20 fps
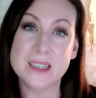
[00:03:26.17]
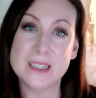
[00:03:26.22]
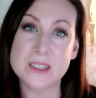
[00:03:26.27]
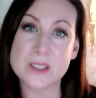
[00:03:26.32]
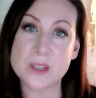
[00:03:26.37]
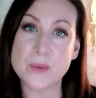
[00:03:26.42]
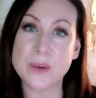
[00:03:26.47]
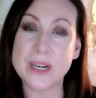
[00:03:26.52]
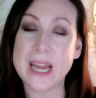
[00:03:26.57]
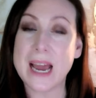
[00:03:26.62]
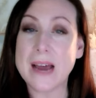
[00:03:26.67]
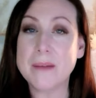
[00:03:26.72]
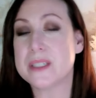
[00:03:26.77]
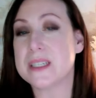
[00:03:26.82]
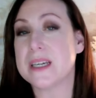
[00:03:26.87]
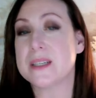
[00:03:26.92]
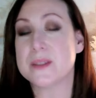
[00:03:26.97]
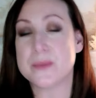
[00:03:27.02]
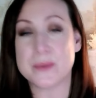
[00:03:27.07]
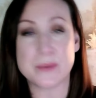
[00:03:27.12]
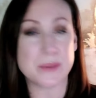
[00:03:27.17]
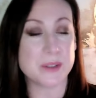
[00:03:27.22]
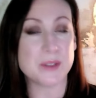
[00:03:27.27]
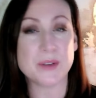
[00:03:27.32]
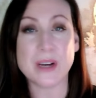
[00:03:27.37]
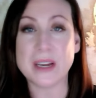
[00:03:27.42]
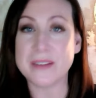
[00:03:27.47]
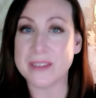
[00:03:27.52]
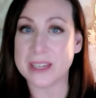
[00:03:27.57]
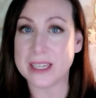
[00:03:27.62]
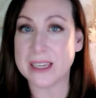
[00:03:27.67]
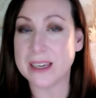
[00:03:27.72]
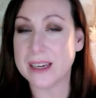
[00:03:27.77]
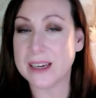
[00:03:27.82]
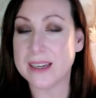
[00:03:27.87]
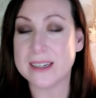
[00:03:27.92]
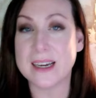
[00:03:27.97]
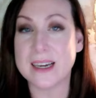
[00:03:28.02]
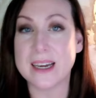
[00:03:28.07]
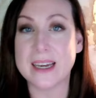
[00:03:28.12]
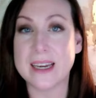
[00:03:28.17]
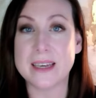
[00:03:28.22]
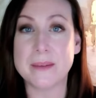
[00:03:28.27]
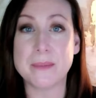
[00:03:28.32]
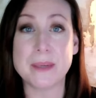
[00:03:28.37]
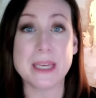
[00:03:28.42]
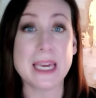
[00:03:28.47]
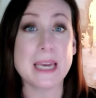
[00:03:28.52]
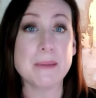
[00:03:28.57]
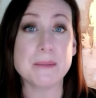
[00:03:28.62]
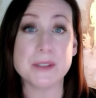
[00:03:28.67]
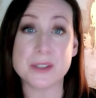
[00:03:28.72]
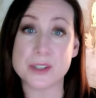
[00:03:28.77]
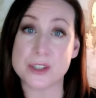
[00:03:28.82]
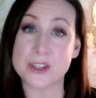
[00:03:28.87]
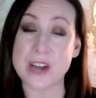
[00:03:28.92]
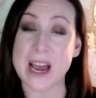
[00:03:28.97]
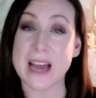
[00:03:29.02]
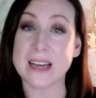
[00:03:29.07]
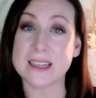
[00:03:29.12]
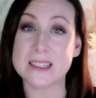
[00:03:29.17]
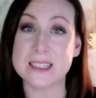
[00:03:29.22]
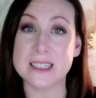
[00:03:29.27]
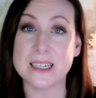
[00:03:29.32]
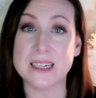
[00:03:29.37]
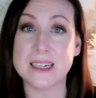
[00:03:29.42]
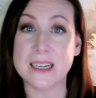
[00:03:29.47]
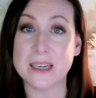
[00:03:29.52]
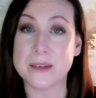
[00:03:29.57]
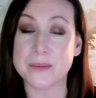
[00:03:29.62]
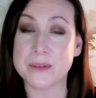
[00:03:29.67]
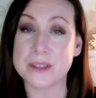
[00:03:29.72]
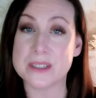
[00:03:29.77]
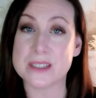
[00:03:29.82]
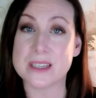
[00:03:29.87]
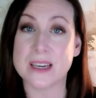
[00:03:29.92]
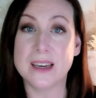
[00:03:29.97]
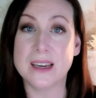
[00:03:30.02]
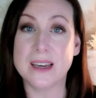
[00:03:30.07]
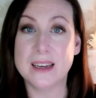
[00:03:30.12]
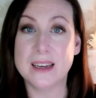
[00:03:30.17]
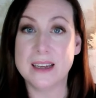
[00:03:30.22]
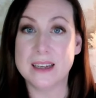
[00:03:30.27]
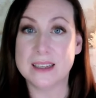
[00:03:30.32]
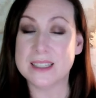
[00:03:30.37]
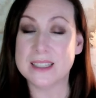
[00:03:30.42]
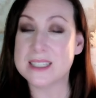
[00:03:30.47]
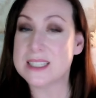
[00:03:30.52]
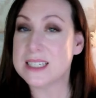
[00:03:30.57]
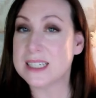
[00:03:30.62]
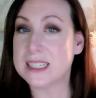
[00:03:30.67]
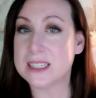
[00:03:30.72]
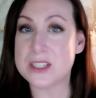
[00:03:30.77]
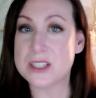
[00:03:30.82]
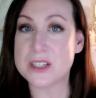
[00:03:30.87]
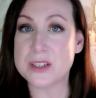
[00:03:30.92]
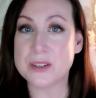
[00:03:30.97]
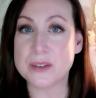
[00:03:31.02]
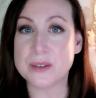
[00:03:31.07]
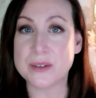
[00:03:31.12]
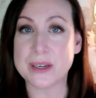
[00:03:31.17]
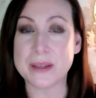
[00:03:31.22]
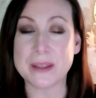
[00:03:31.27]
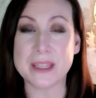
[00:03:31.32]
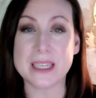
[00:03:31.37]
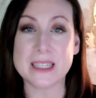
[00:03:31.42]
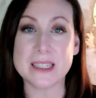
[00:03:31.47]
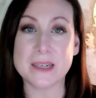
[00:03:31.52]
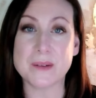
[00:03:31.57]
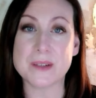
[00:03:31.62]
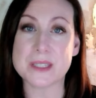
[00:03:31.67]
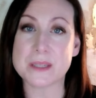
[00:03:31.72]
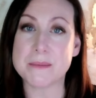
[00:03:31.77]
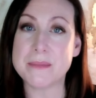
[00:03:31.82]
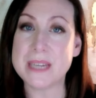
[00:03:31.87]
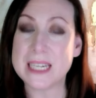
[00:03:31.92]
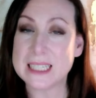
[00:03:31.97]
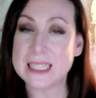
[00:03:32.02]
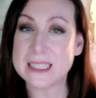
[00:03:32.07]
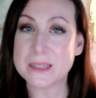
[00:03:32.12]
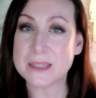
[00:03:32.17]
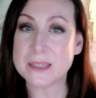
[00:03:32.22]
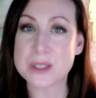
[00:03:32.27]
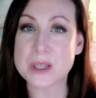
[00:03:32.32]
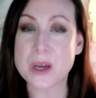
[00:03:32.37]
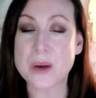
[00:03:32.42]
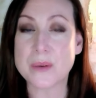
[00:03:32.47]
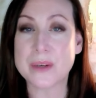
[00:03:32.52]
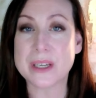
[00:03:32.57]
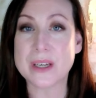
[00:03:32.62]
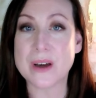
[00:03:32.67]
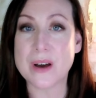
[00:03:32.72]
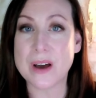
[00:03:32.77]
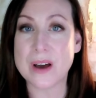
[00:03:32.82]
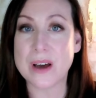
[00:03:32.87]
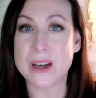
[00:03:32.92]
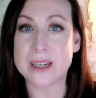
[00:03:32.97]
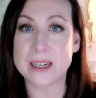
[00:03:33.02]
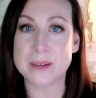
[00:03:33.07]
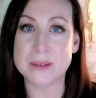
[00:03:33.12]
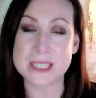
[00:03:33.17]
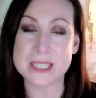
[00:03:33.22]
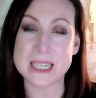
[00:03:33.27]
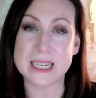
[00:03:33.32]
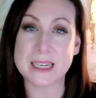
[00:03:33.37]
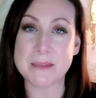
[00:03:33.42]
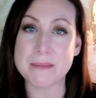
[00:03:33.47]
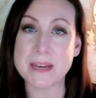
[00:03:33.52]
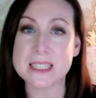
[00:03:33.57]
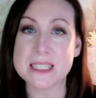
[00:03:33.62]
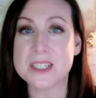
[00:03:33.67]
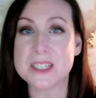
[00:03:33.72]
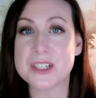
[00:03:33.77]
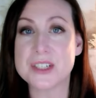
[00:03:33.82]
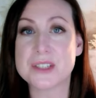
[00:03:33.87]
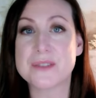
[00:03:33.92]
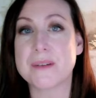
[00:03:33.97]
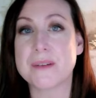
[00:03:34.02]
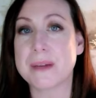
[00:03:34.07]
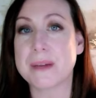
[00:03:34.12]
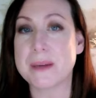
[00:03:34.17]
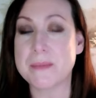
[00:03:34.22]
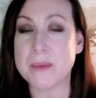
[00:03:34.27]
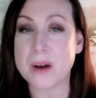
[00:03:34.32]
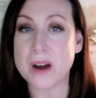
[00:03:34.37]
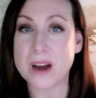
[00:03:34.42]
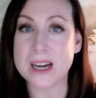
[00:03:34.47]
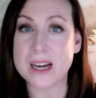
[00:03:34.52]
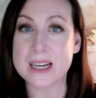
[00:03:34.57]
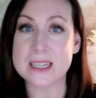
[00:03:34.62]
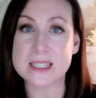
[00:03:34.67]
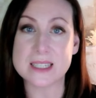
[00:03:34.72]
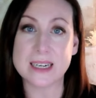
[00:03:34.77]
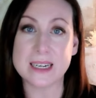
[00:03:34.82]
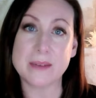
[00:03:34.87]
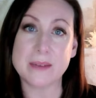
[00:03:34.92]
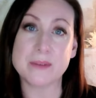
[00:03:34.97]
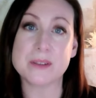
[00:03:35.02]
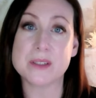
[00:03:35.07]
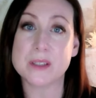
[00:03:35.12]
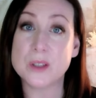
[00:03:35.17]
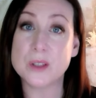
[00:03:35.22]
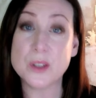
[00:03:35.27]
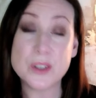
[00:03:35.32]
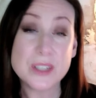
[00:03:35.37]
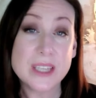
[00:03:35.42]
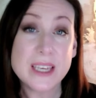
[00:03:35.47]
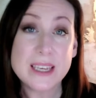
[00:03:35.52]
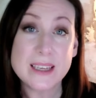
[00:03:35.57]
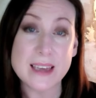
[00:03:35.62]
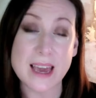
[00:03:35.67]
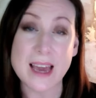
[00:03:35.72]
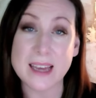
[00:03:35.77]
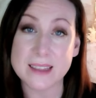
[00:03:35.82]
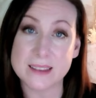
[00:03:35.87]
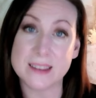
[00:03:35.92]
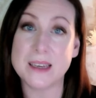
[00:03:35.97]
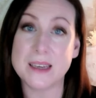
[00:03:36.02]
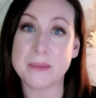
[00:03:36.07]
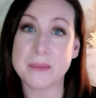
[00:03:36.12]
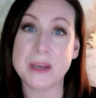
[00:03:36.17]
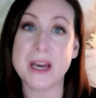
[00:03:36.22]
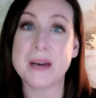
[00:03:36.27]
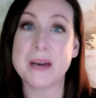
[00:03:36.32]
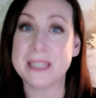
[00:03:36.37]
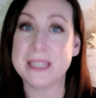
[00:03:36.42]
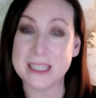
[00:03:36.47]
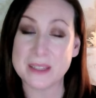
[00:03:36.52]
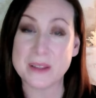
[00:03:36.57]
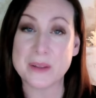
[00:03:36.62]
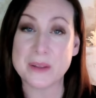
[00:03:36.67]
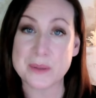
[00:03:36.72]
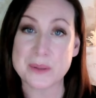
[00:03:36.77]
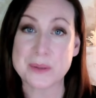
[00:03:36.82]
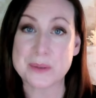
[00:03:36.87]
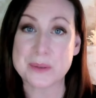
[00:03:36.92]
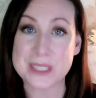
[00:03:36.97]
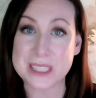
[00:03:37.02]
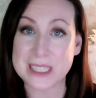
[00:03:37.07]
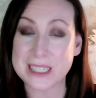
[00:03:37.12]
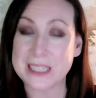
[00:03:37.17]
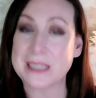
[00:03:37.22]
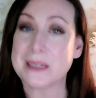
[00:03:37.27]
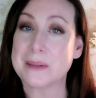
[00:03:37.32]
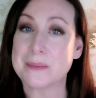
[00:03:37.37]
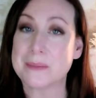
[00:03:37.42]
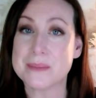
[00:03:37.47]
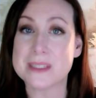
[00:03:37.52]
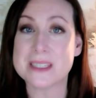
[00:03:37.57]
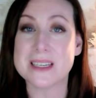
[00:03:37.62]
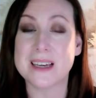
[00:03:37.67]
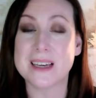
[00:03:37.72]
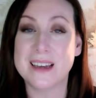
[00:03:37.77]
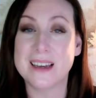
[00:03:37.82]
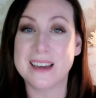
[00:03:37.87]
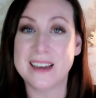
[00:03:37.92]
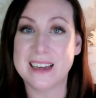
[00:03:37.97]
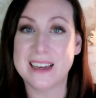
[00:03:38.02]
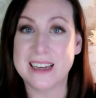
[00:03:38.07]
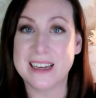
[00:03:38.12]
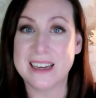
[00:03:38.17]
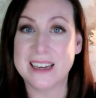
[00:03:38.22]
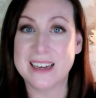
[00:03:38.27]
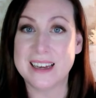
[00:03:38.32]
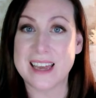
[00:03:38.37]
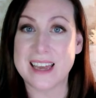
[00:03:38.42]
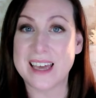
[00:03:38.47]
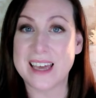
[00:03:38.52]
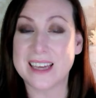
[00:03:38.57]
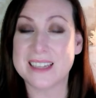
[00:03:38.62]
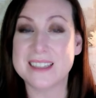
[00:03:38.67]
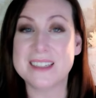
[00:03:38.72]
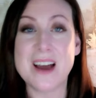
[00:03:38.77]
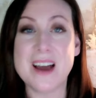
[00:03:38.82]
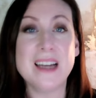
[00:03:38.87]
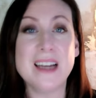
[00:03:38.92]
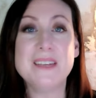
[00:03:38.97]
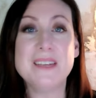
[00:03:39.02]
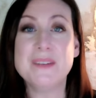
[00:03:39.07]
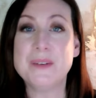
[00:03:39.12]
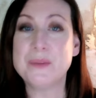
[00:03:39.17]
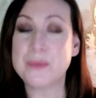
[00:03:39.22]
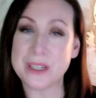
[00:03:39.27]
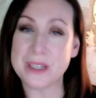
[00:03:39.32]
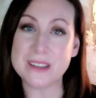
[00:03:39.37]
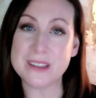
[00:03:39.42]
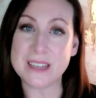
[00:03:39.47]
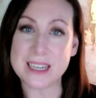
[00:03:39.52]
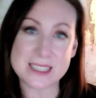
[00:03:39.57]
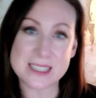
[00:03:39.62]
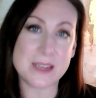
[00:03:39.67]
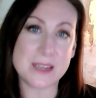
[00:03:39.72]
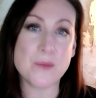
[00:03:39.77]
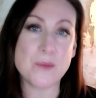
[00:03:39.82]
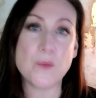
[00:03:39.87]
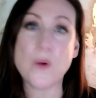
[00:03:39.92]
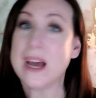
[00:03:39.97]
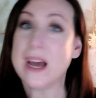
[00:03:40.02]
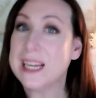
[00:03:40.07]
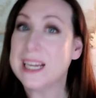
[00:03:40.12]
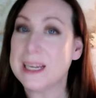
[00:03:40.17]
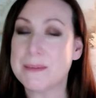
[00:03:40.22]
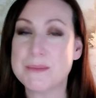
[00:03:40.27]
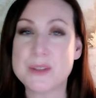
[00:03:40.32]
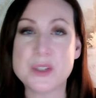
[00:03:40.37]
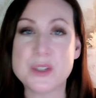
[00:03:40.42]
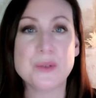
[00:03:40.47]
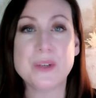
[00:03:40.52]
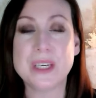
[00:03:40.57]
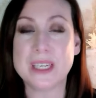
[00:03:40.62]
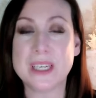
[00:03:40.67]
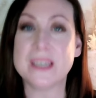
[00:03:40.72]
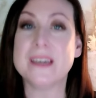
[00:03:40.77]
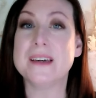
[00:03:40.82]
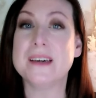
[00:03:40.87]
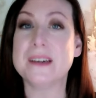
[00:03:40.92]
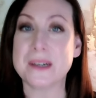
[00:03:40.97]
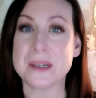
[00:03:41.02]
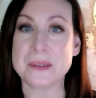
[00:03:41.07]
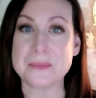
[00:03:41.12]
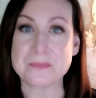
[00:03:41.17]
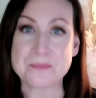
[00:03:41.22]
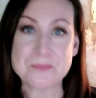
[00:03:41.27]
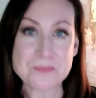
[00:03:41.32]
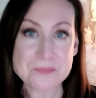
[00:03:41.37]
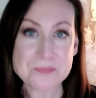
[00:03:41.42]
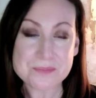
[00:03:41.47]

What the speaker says: So what happened as we were driving in, I became distracted. I was listening to, I think there was a meeting that was going on. I was getting messages from my boss and I was looking at them coming in through Teams and not even realizing what I'm doing here.